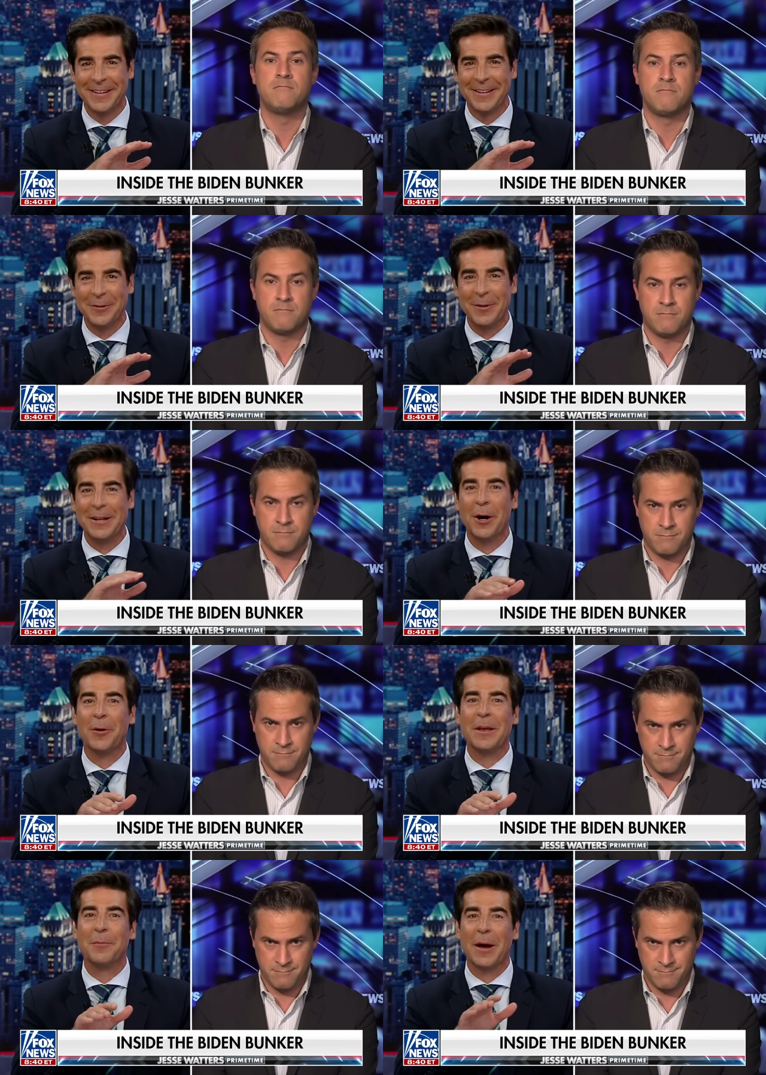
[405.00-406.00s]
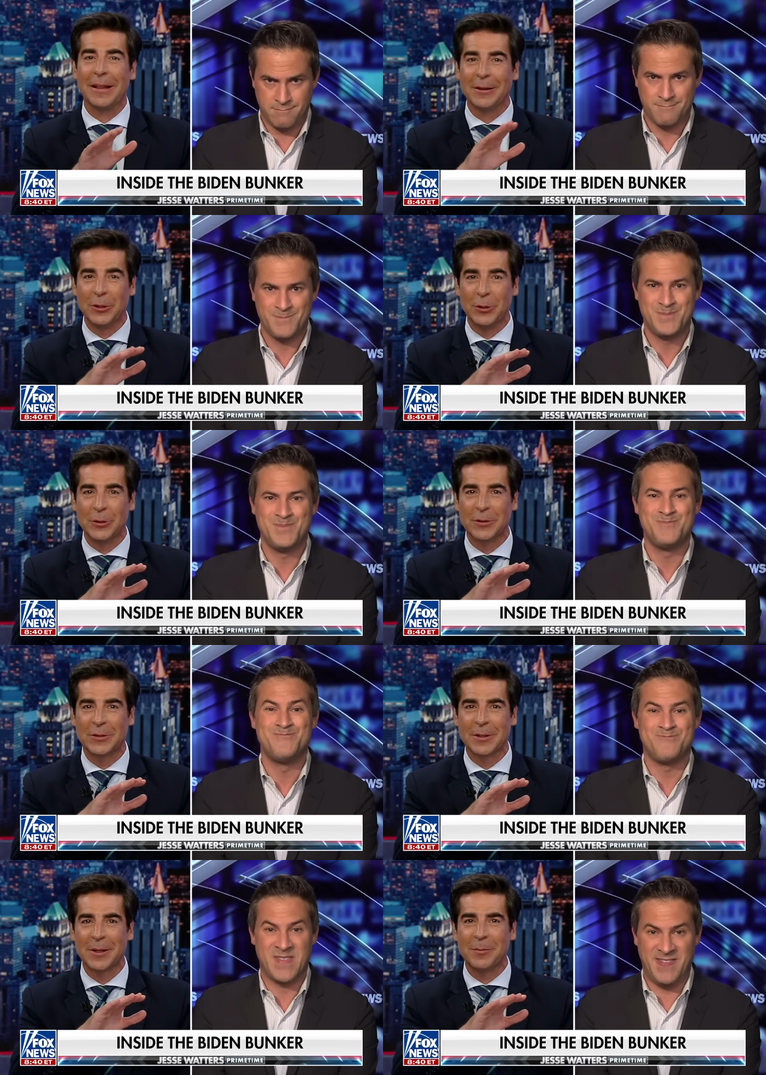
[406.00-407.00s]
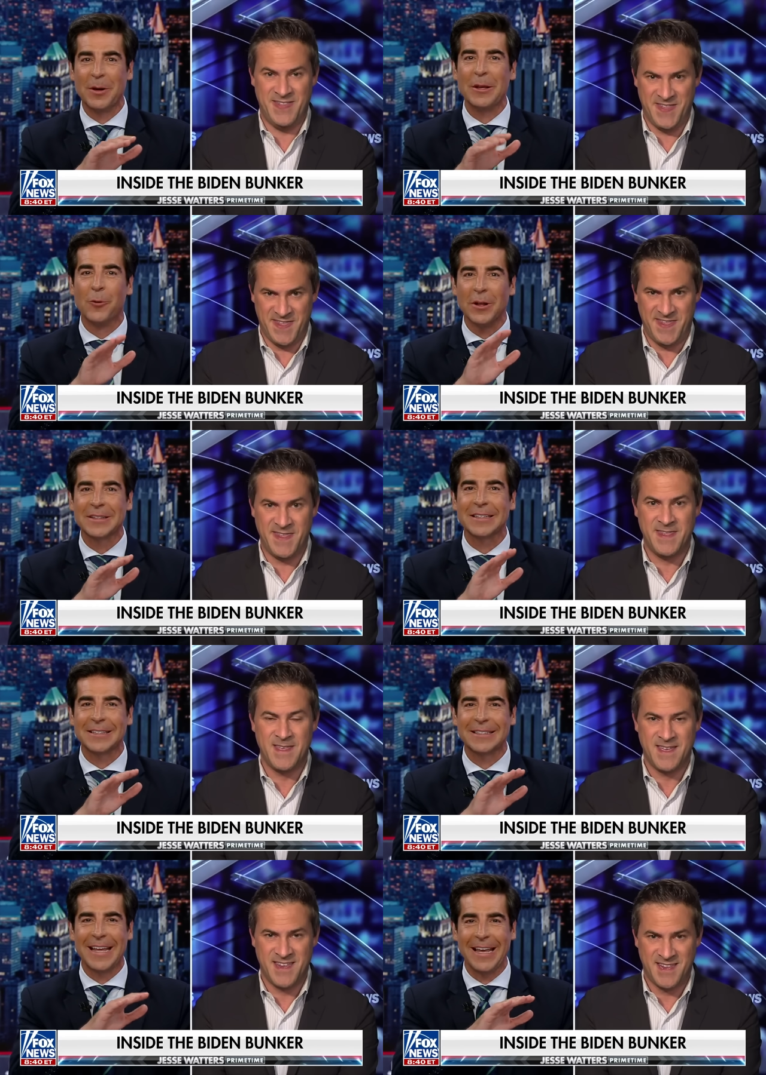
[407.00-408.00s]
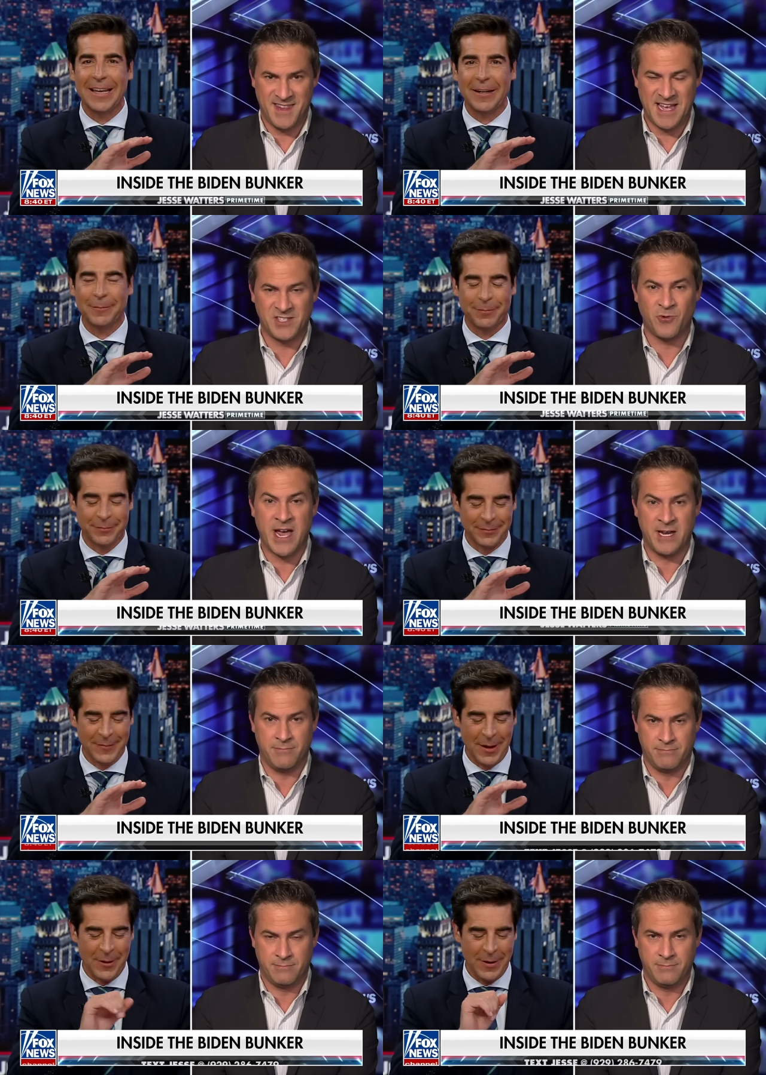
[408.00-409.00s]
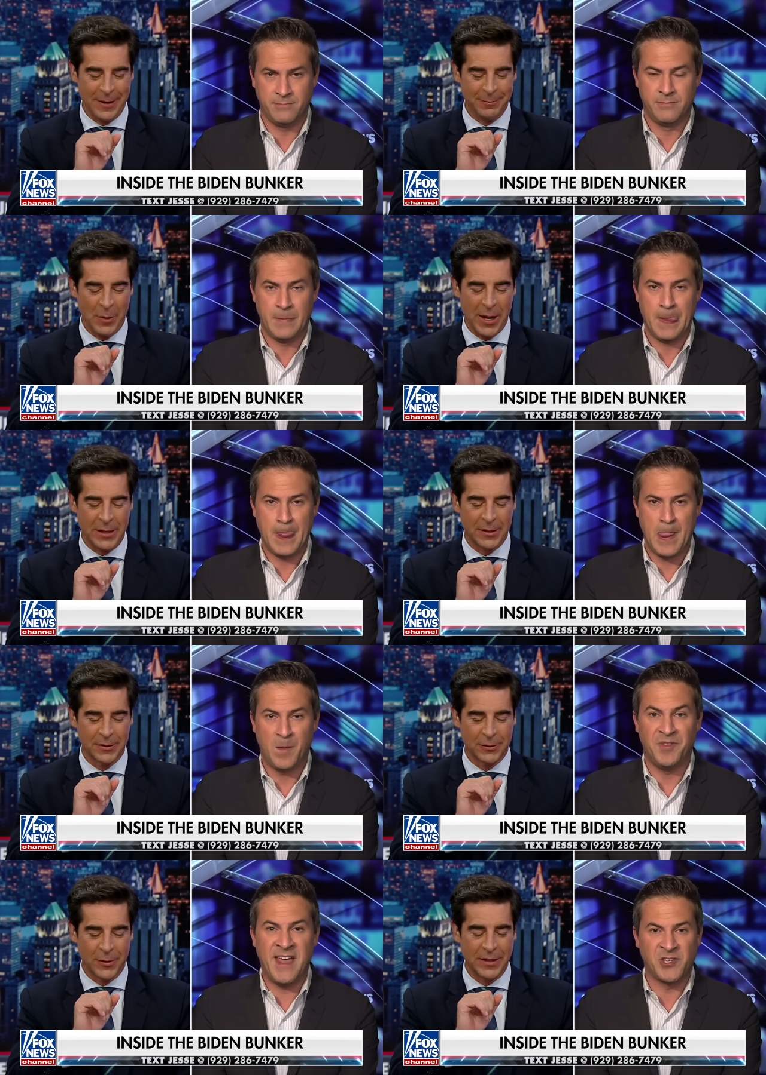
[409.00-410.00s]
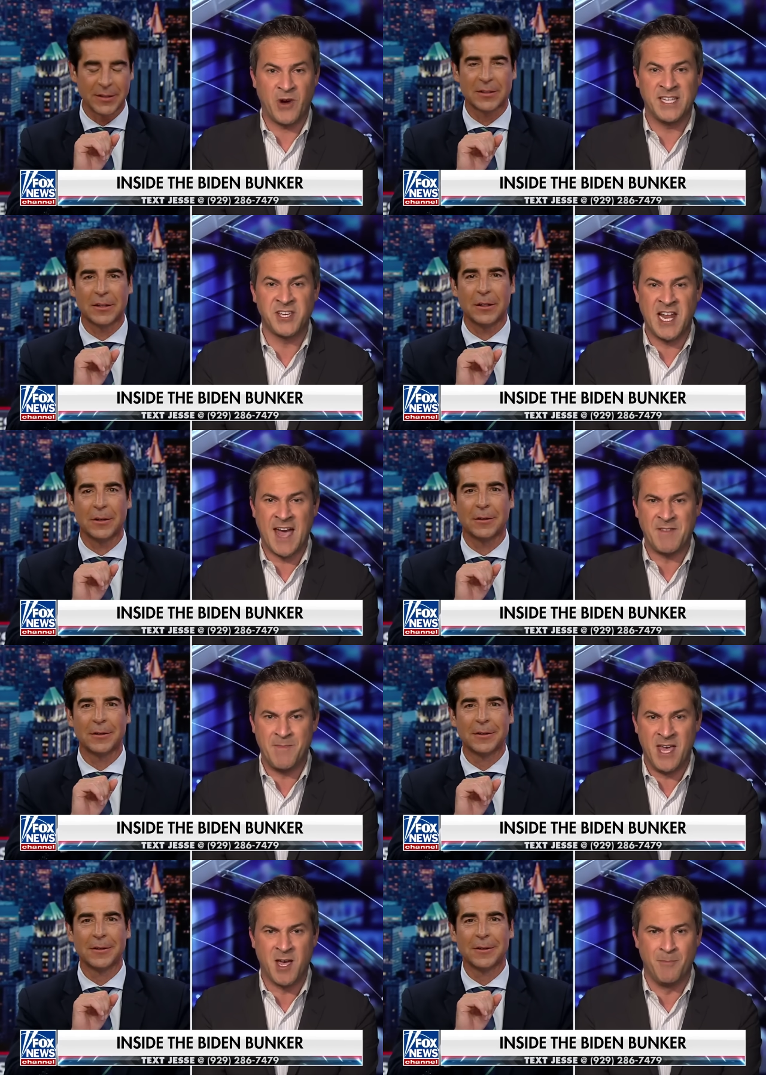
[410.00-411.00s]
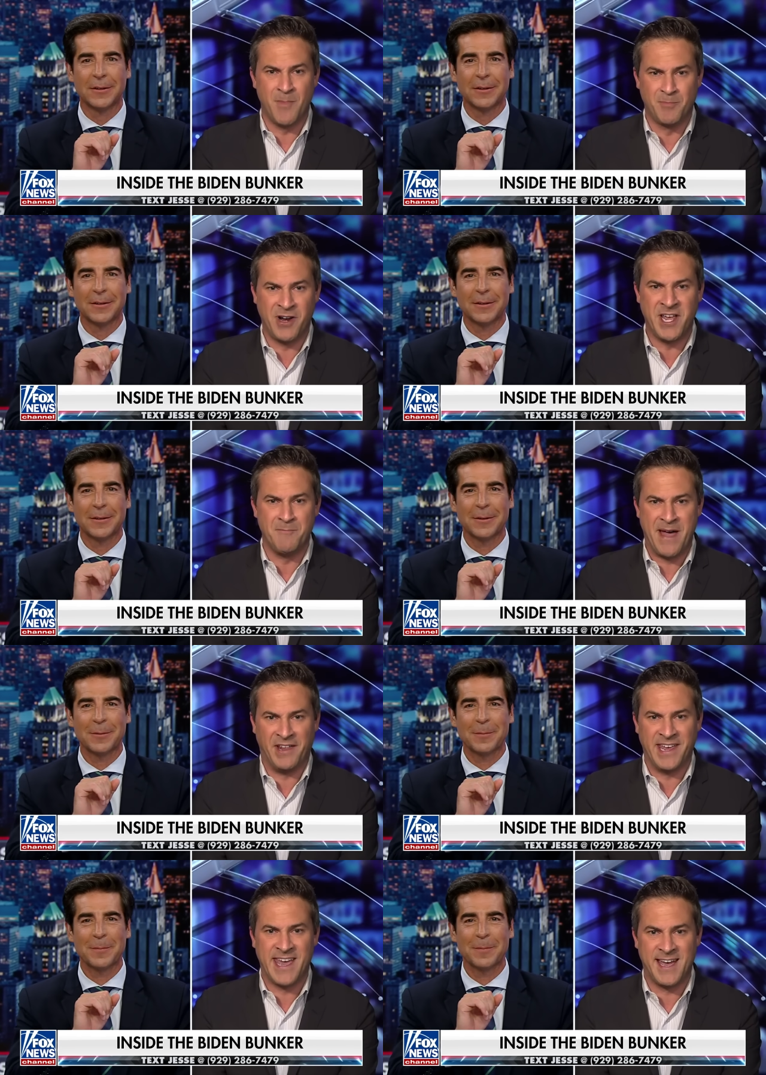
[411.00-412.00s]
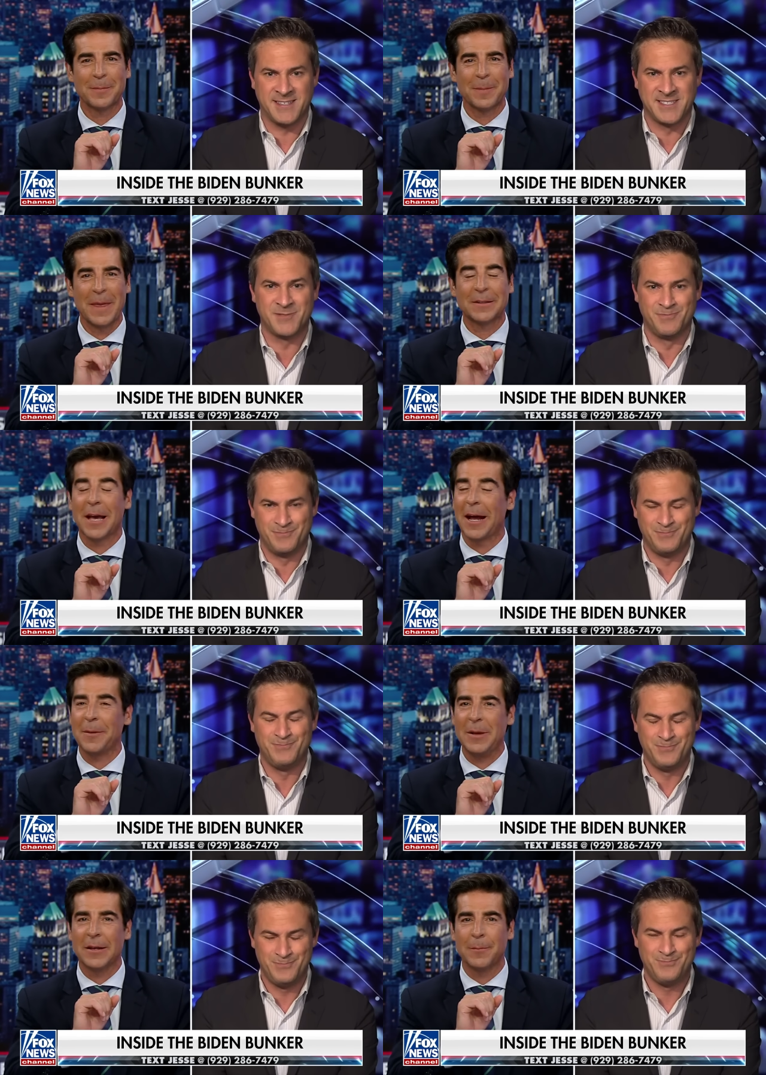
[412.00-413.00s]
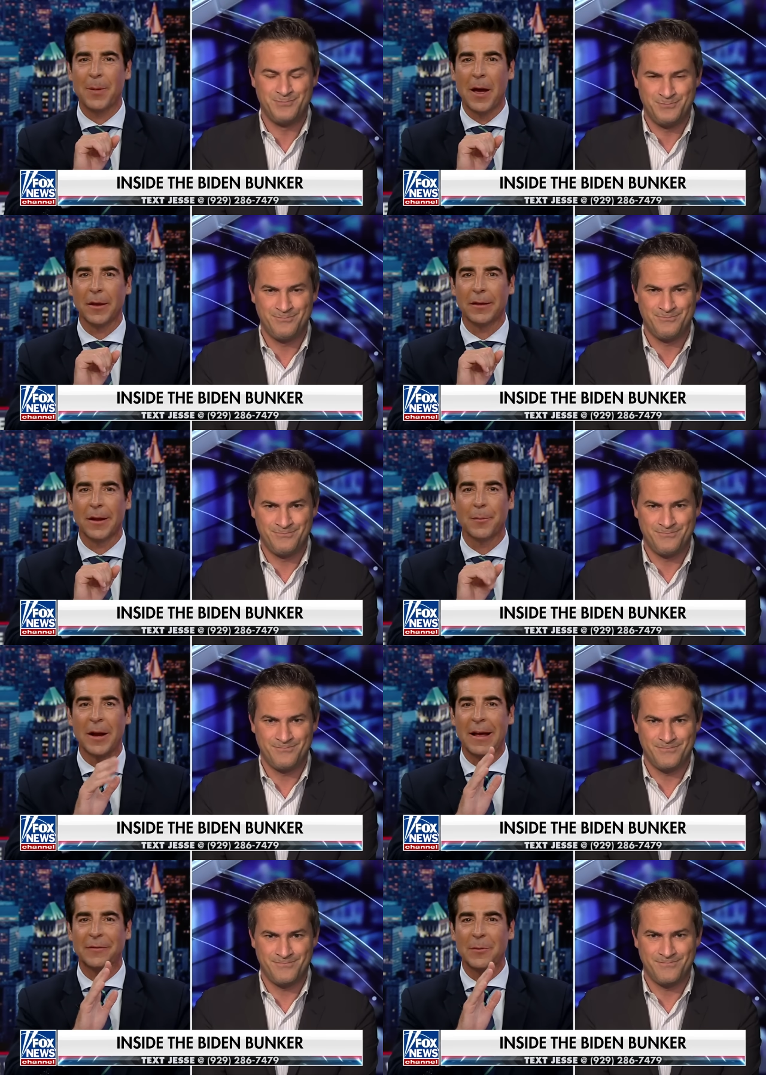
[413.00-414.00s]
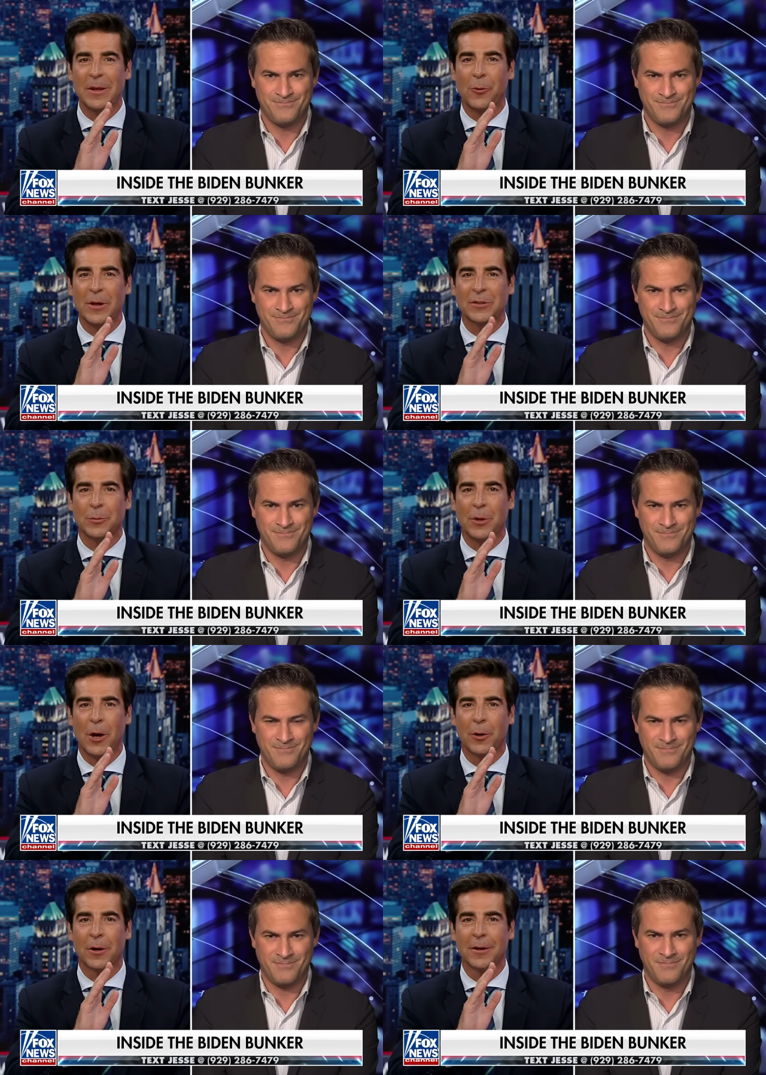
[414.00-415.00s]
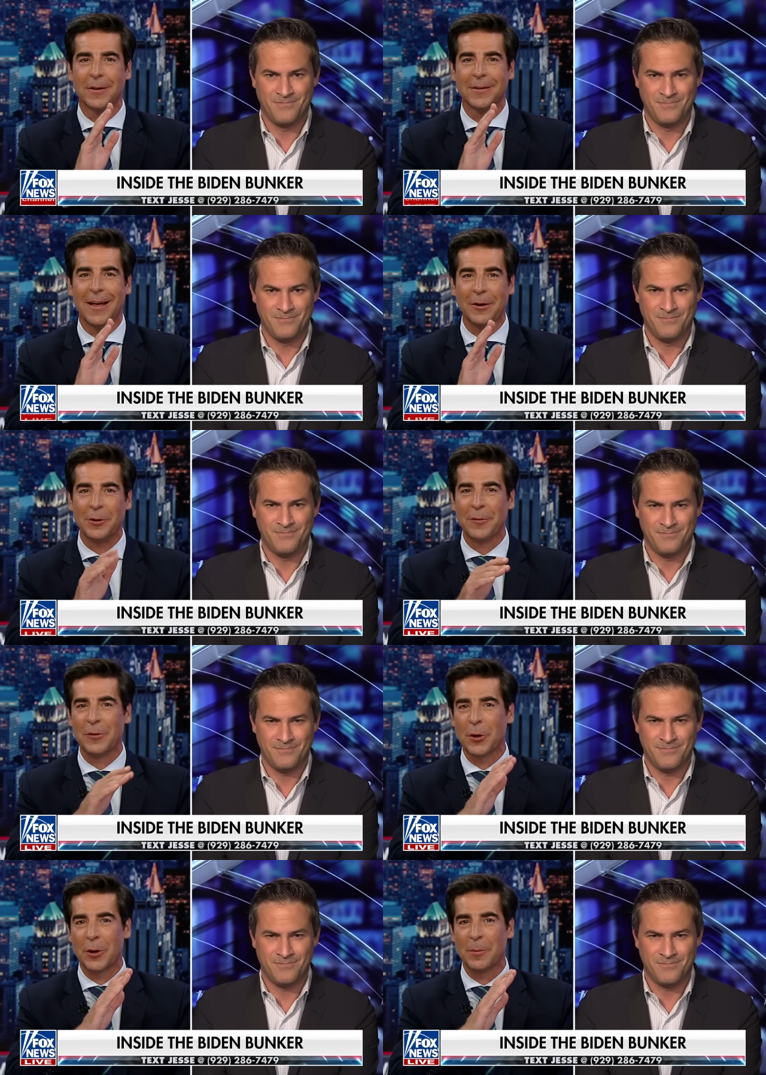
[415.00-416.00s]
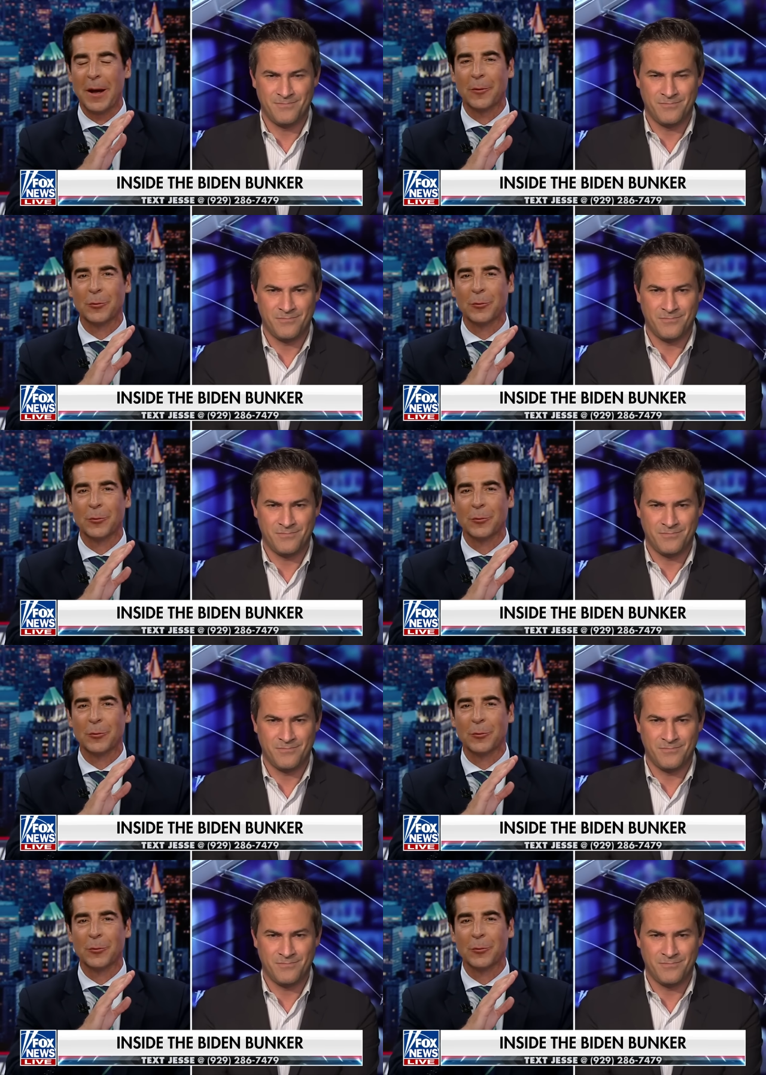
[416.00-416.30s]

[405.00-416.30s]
Speaker 1: We know he might lose, but he wants to stay in. That's right. All right. Mike, great That's to right. see you. It's going to have
Speaker 2: to be a, a pretty compelling case. It's
Speaker 1: got to be compelling. There might have to be a whistleblower. I don't know if you heard about